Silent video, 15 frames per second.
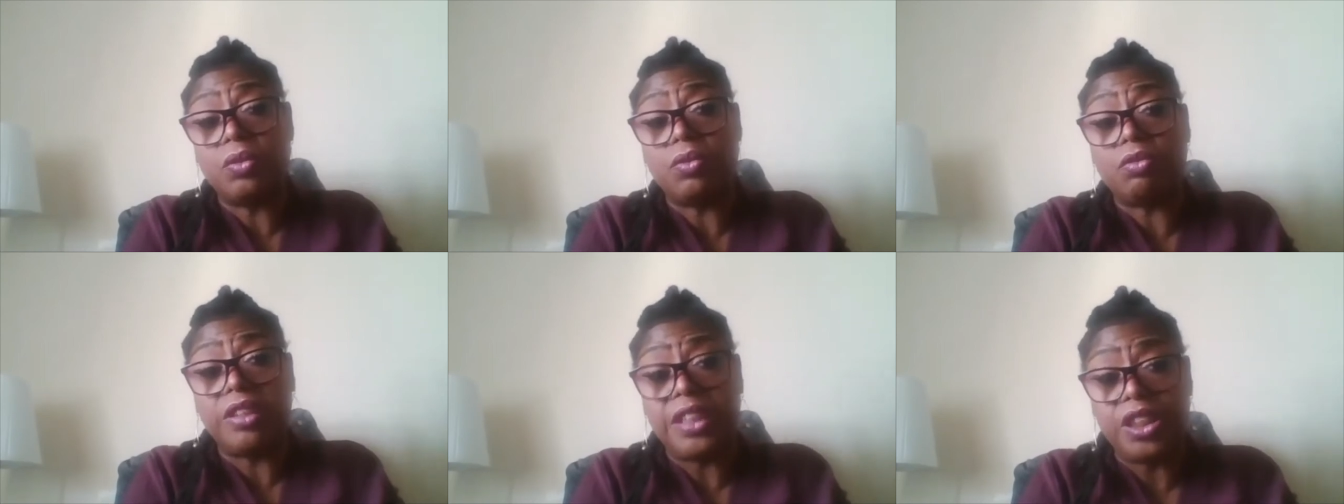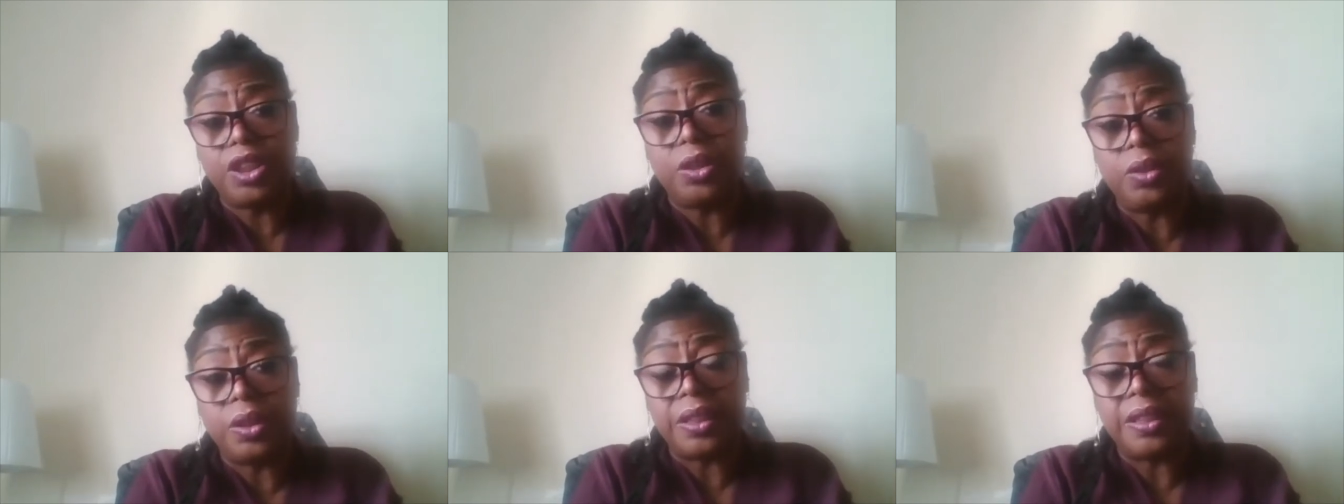Credit
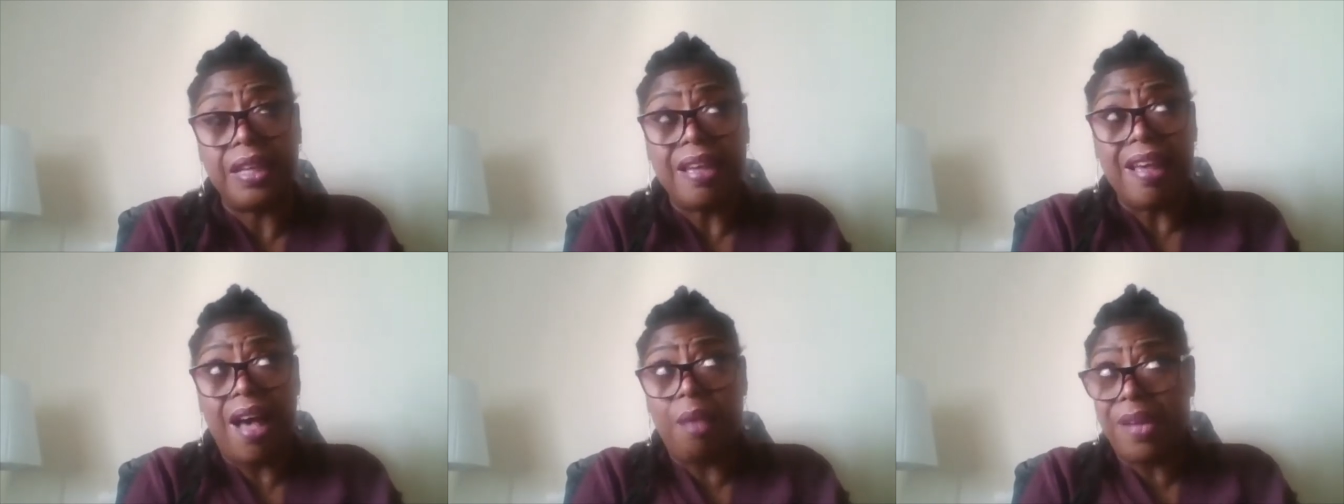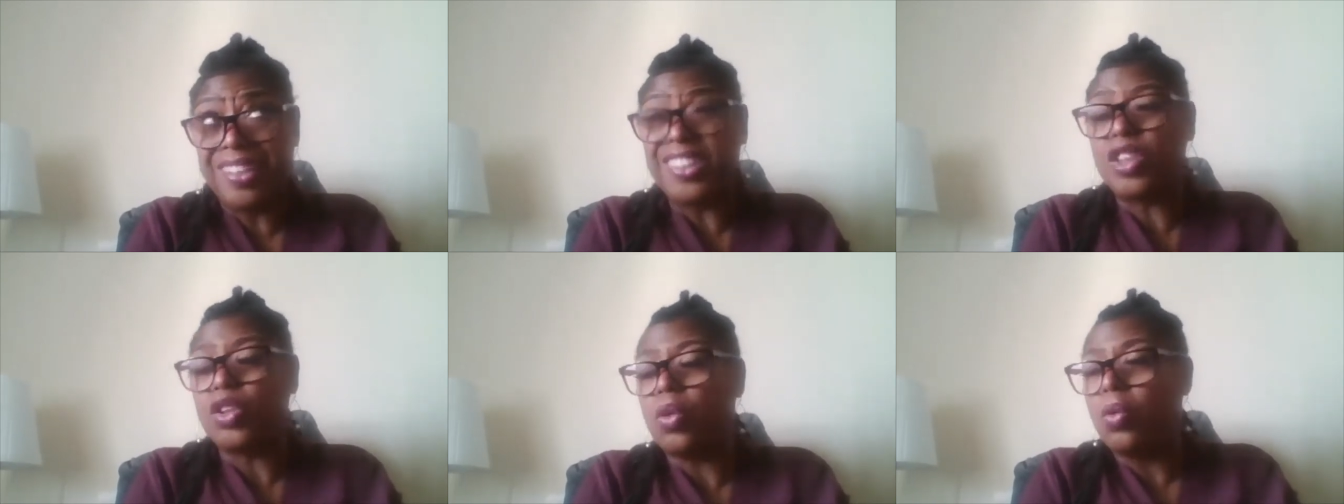Union,
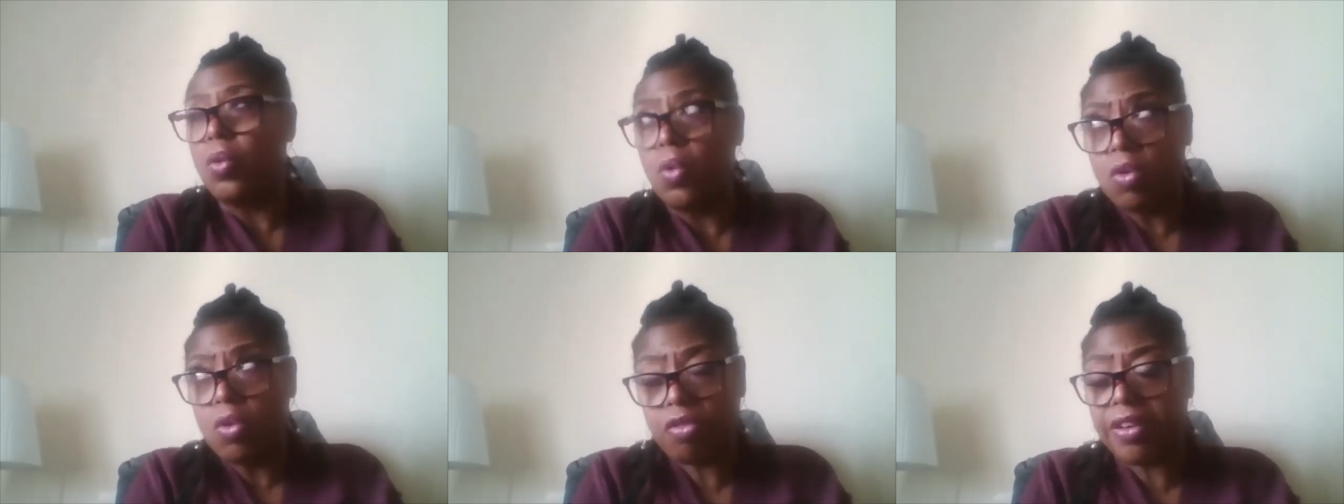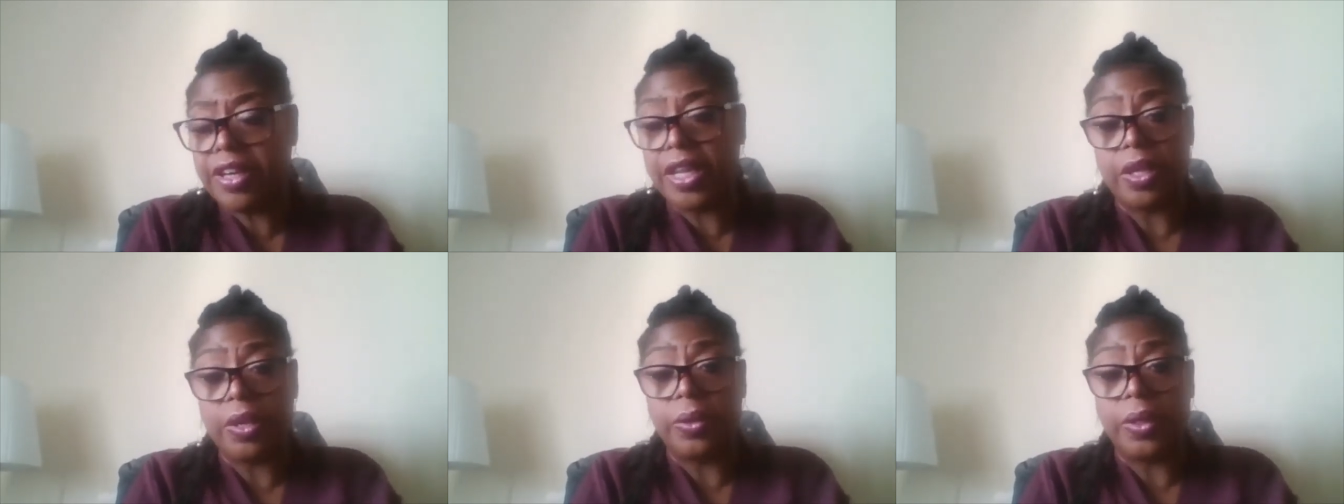amongst all credit
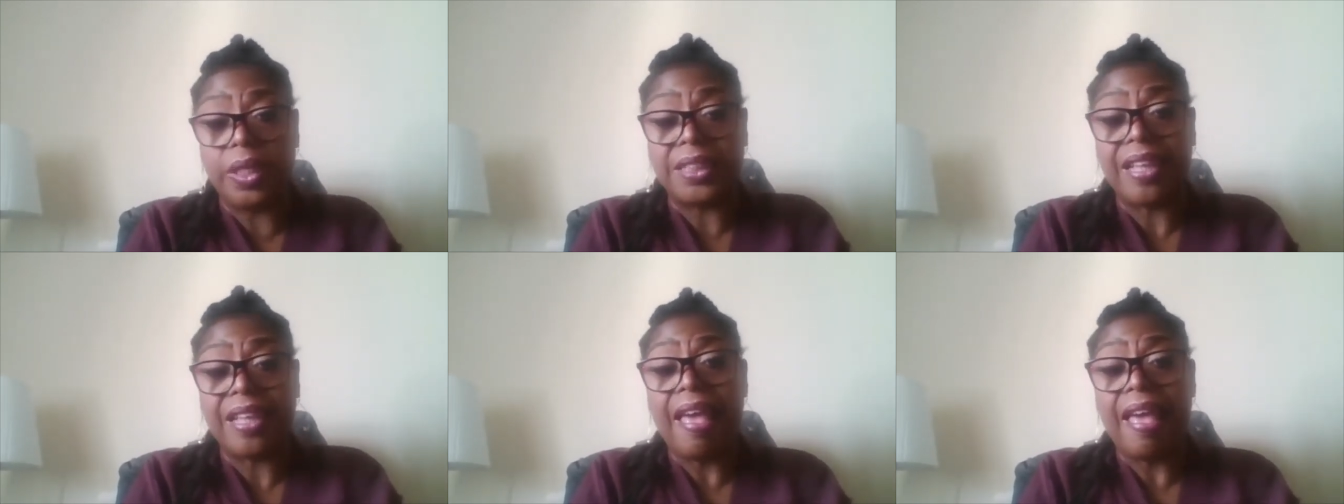unions,